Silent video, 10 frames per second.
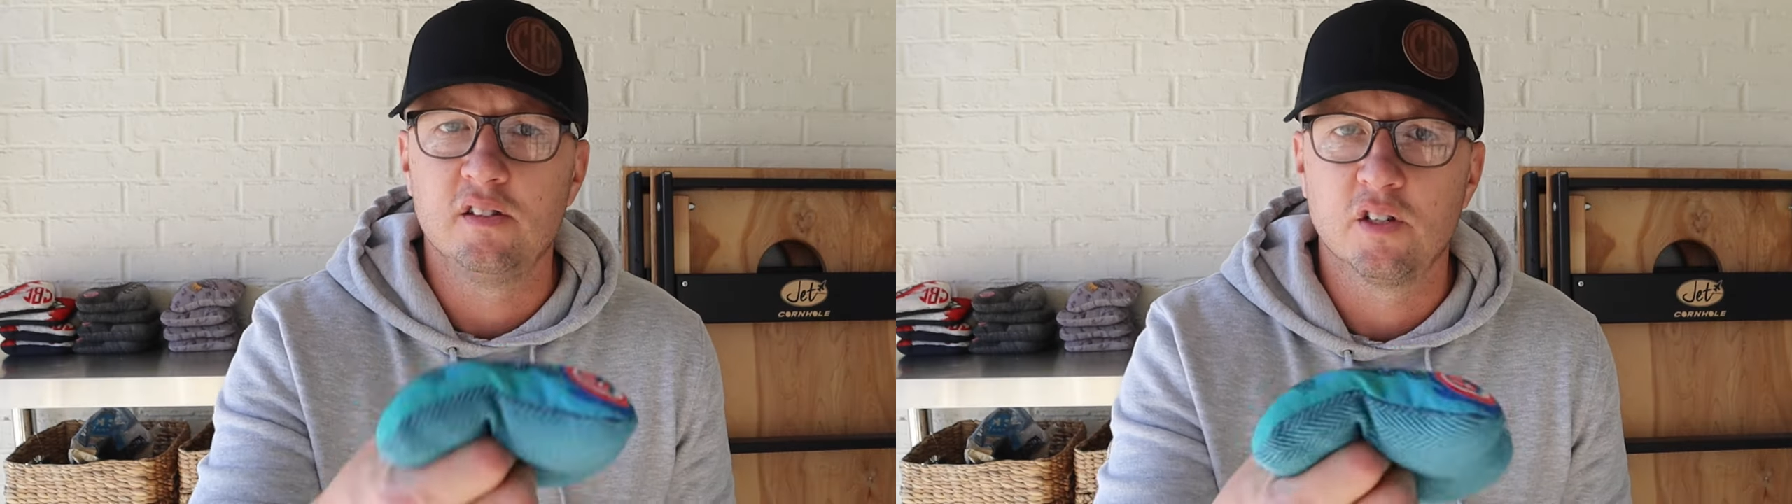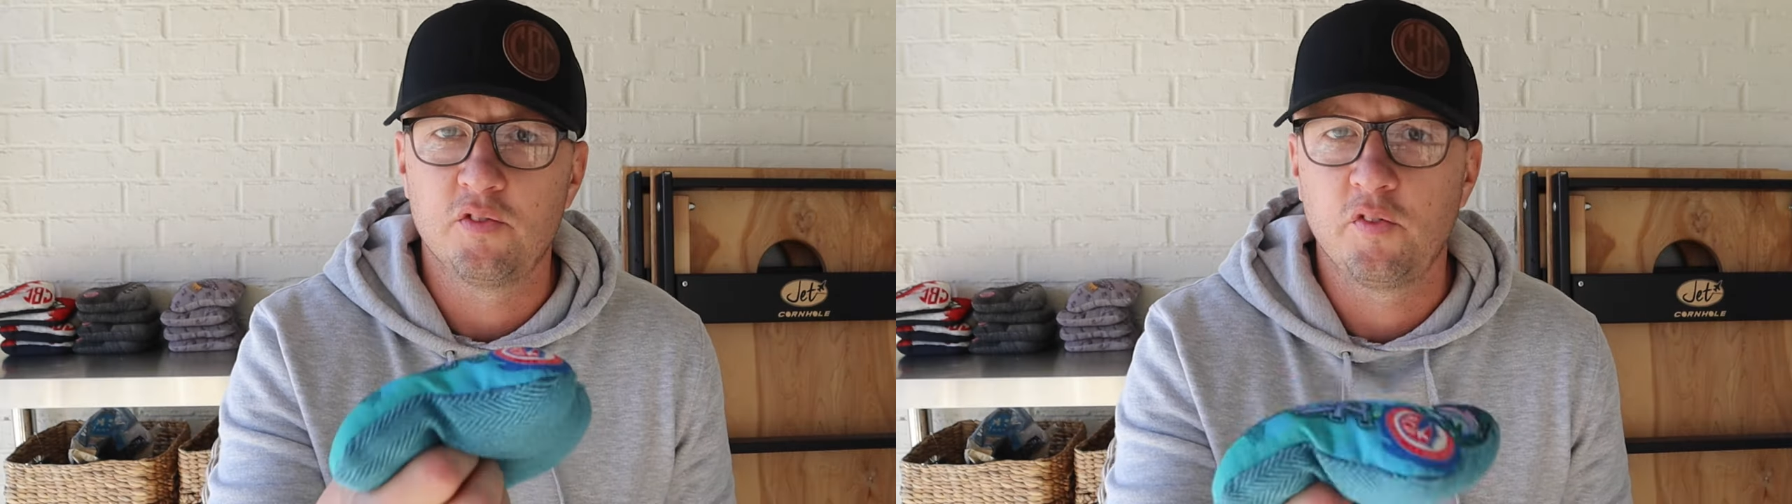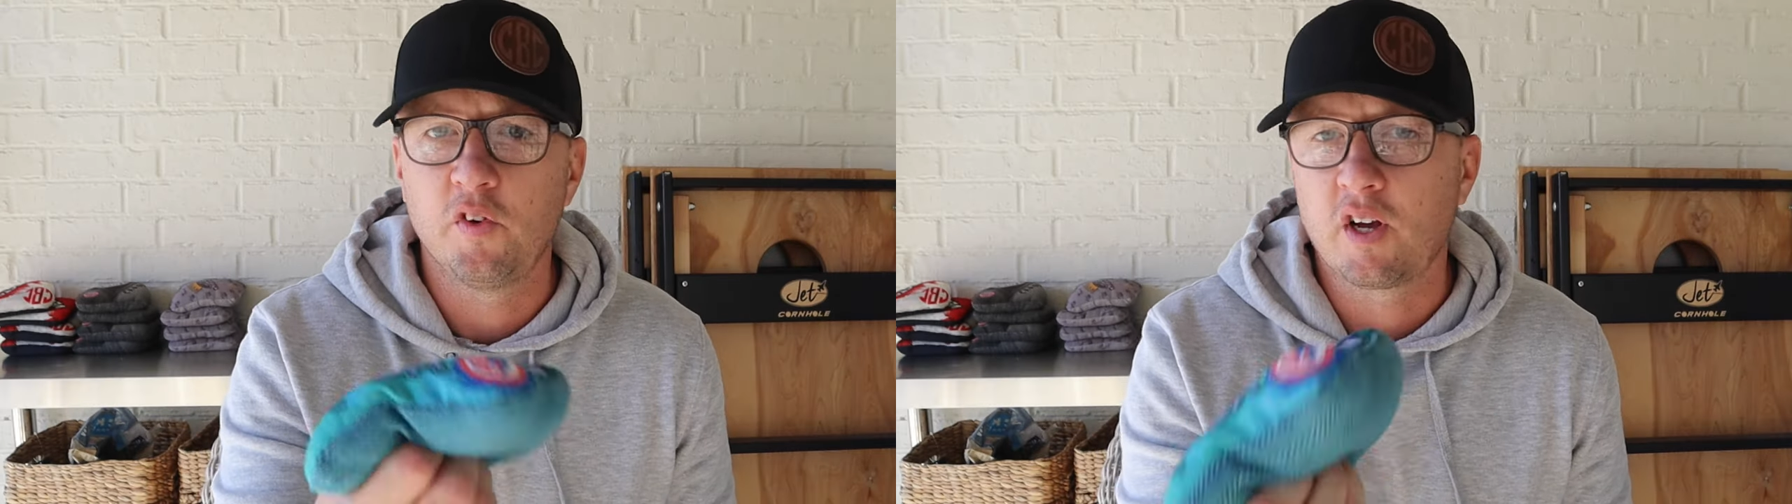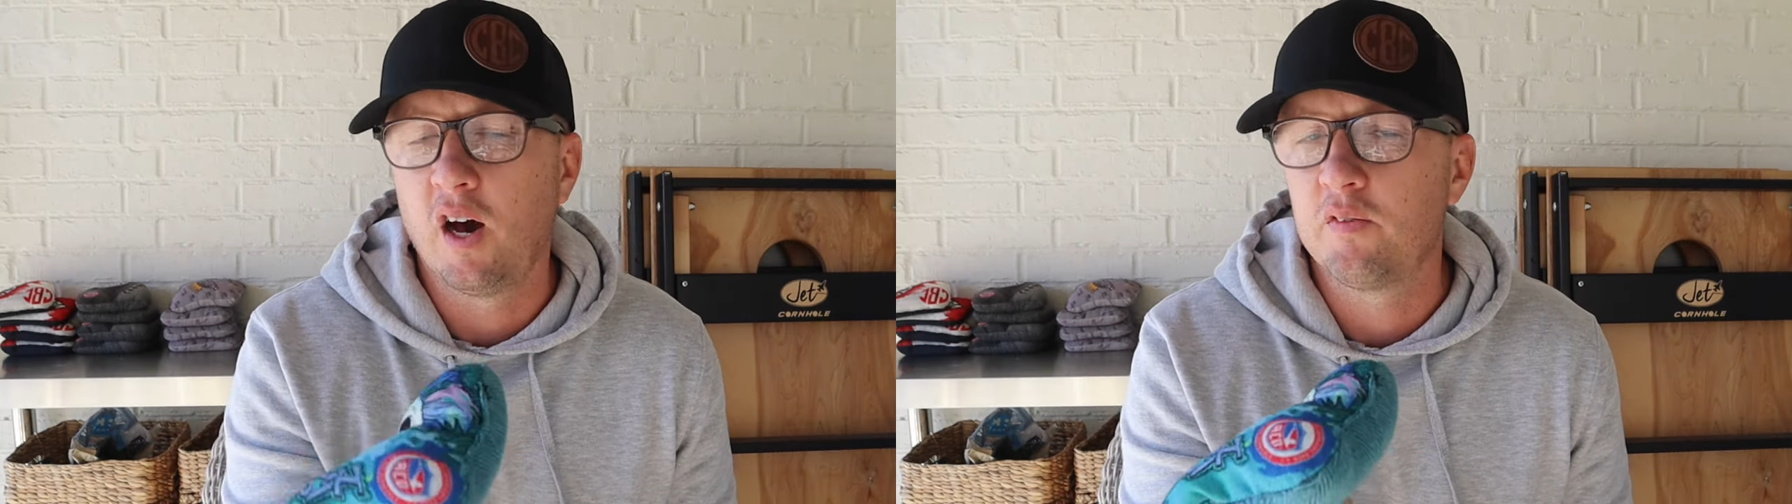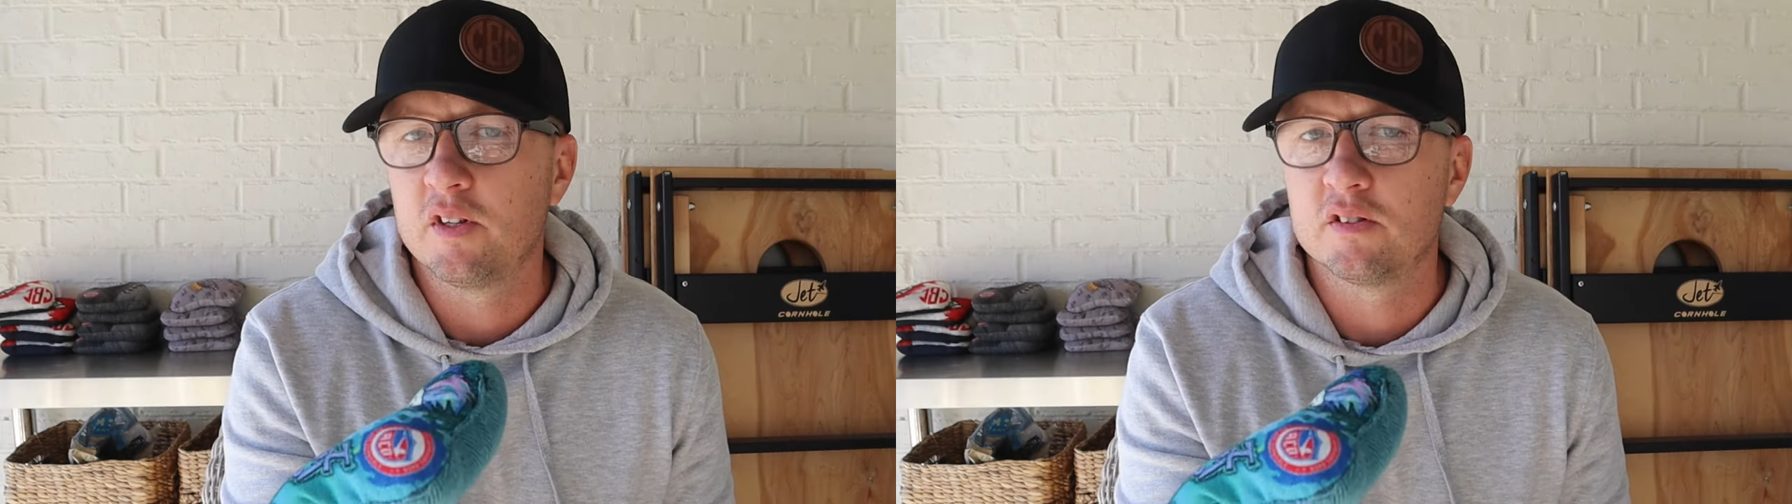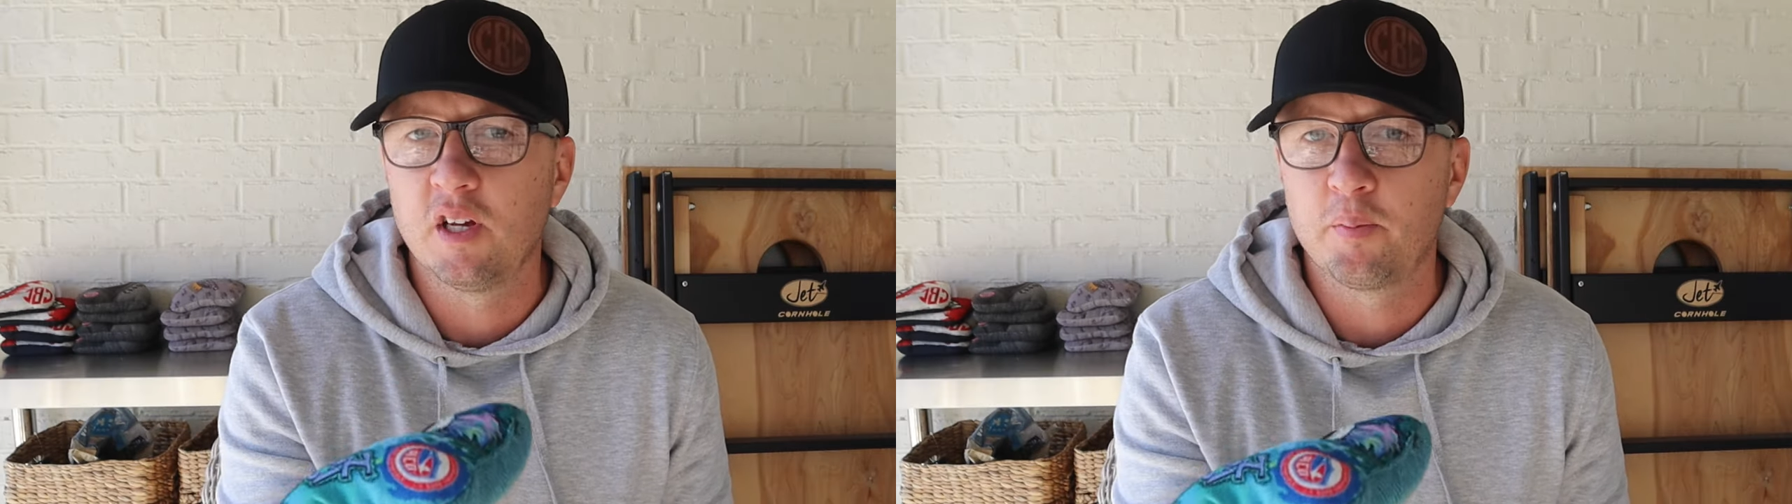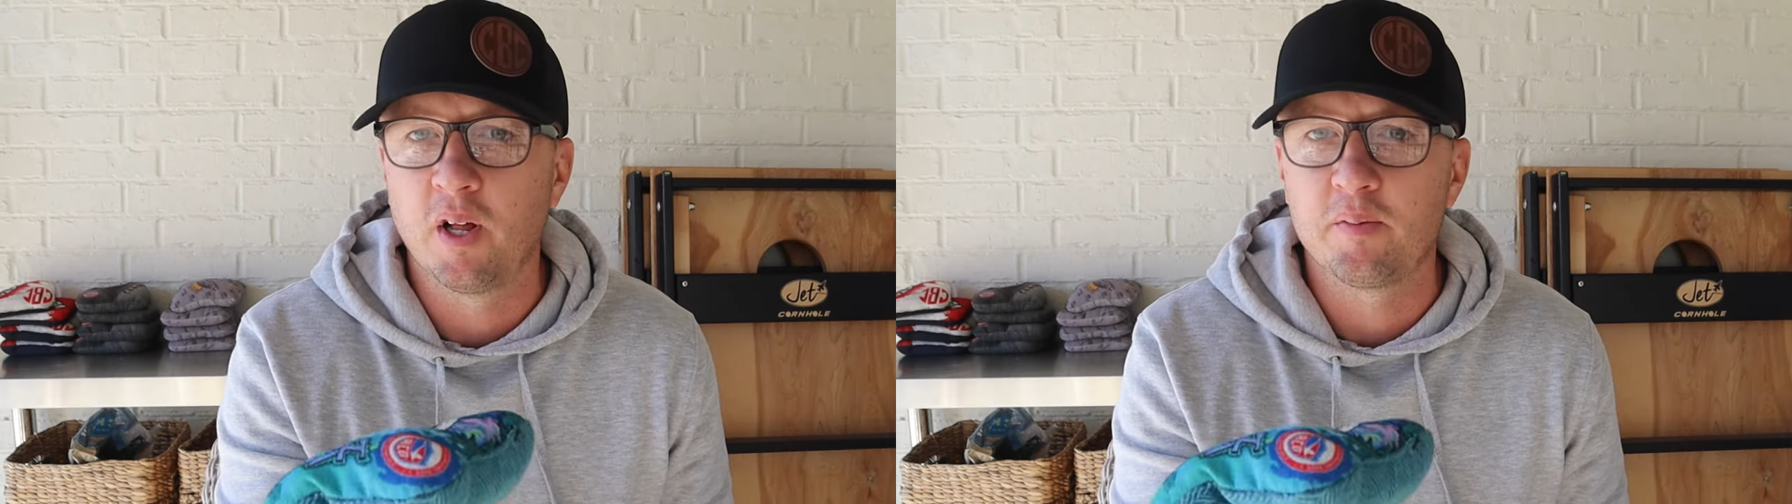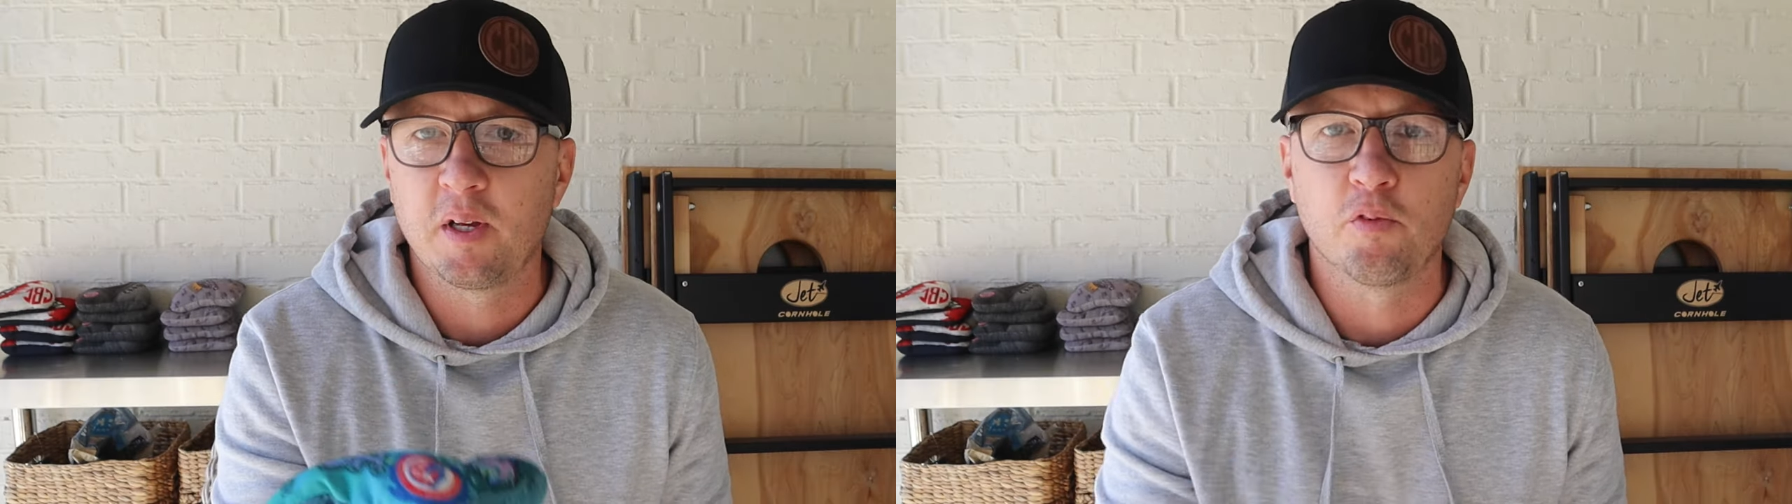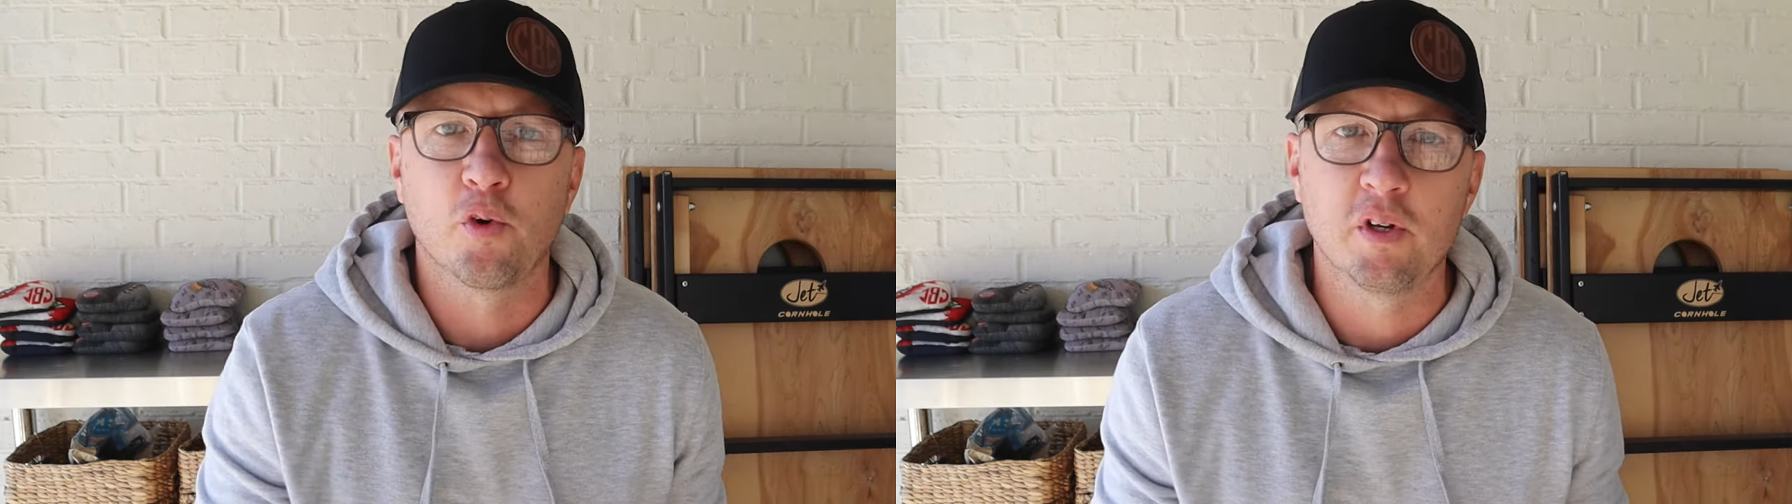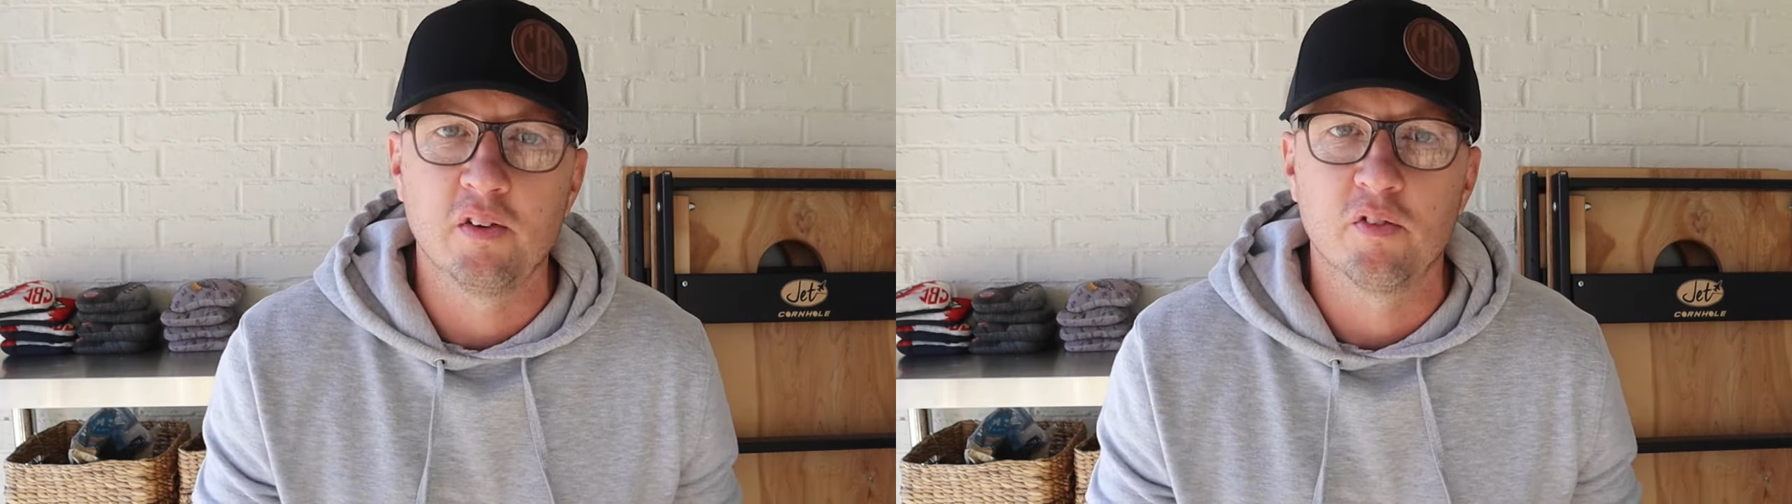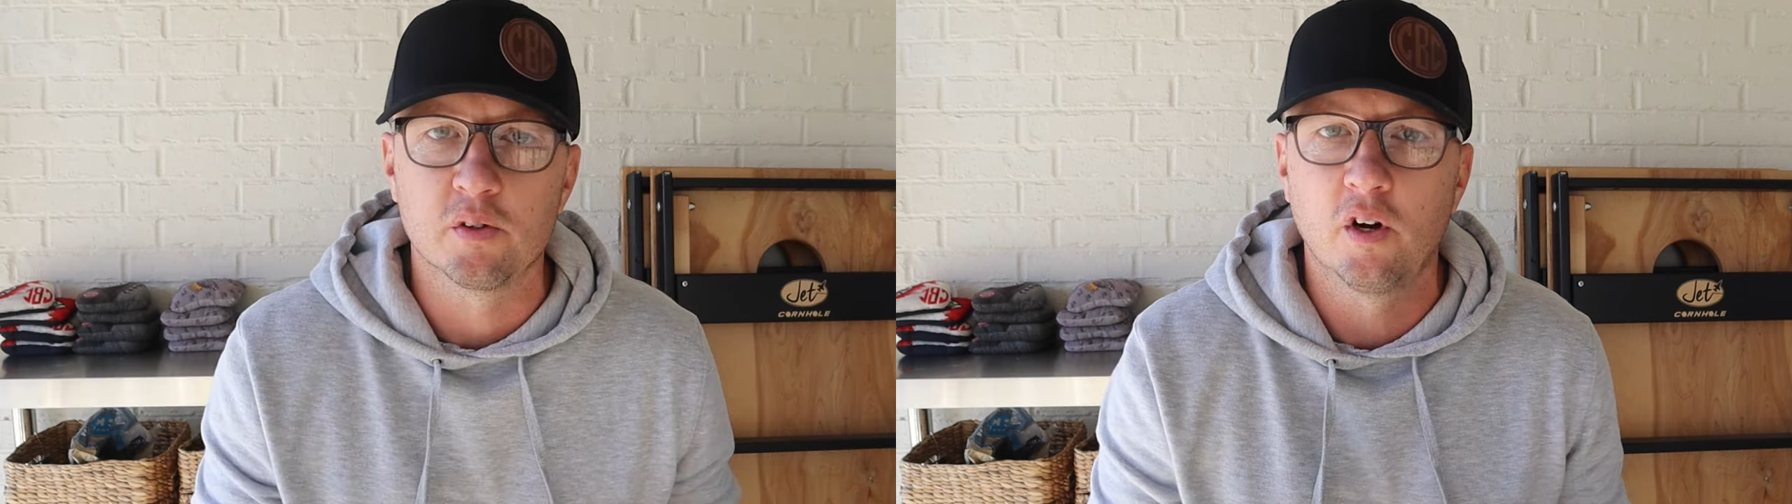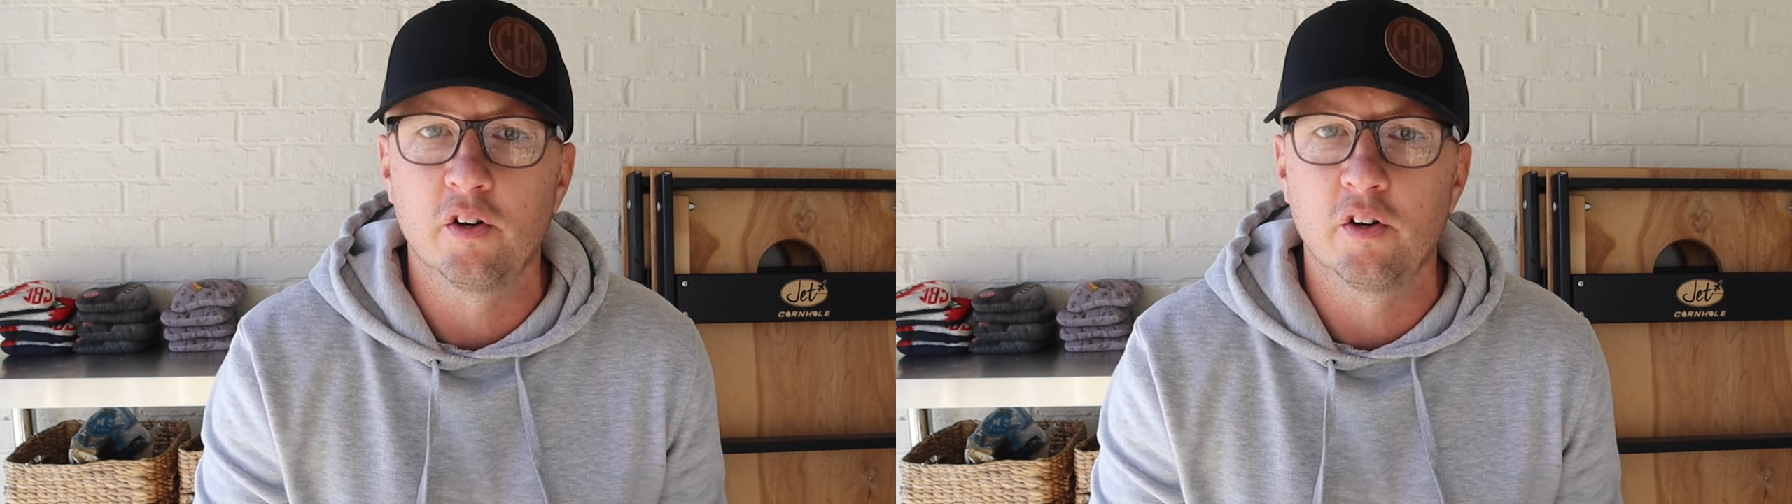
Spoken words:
So if you feel confident stepping up there before you even throw,